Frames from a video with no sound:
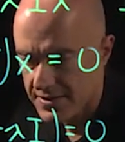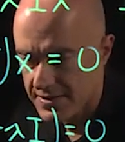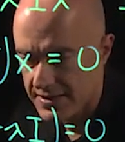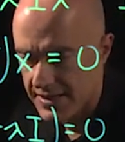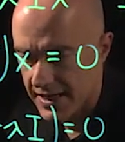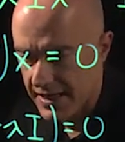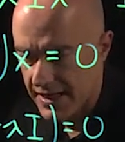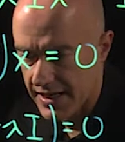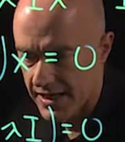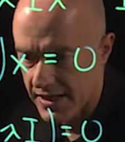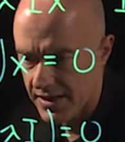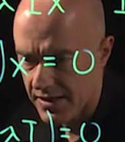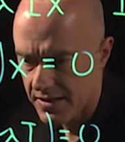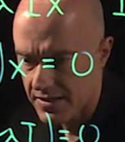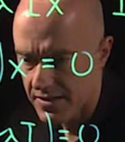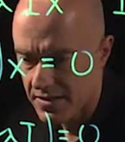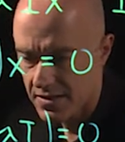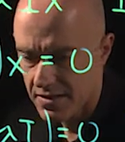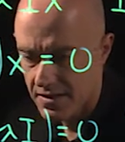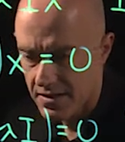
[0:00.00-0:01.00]
c
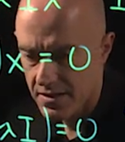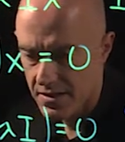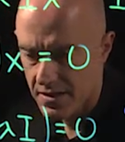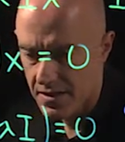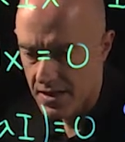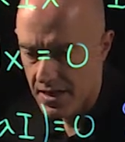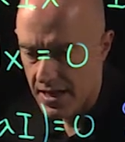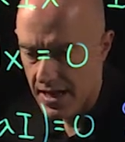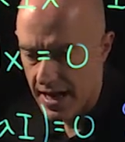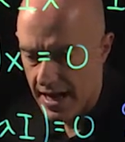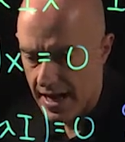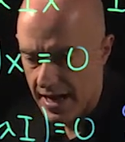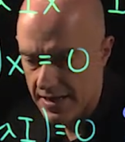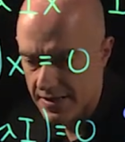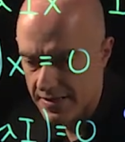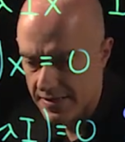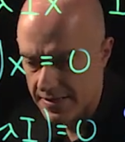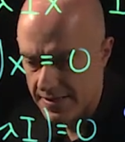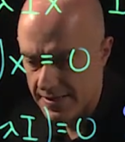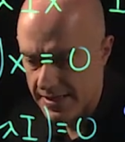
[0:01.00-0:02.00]

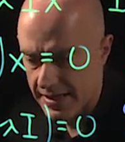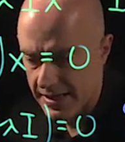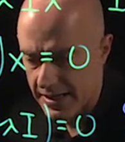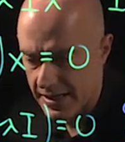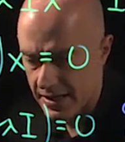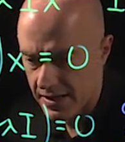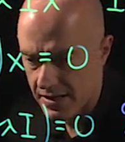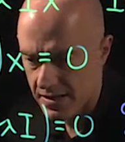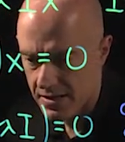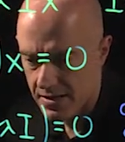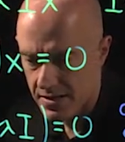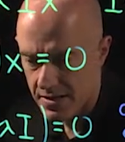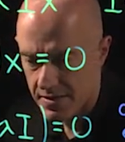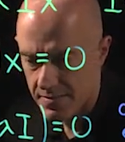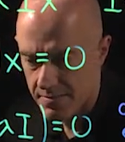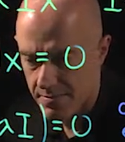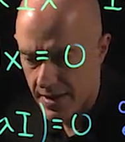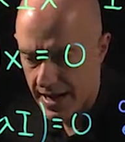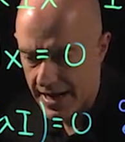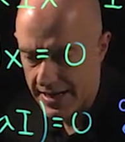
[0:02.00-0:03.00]
and d
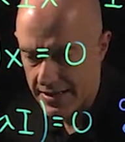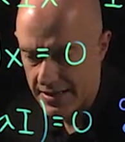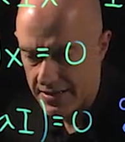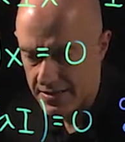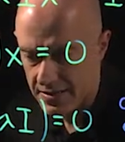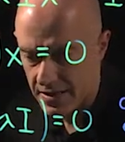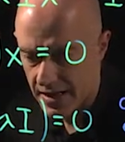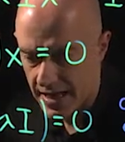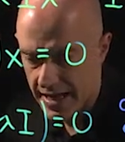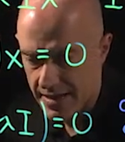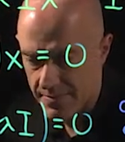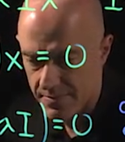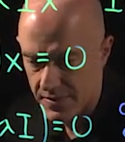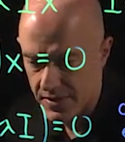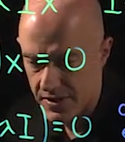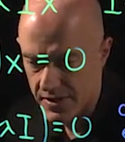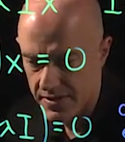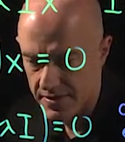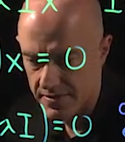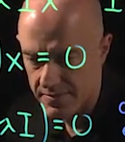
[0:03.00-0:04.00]
minus
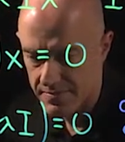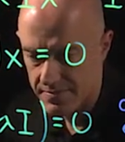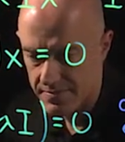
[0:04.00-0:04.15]
lambda.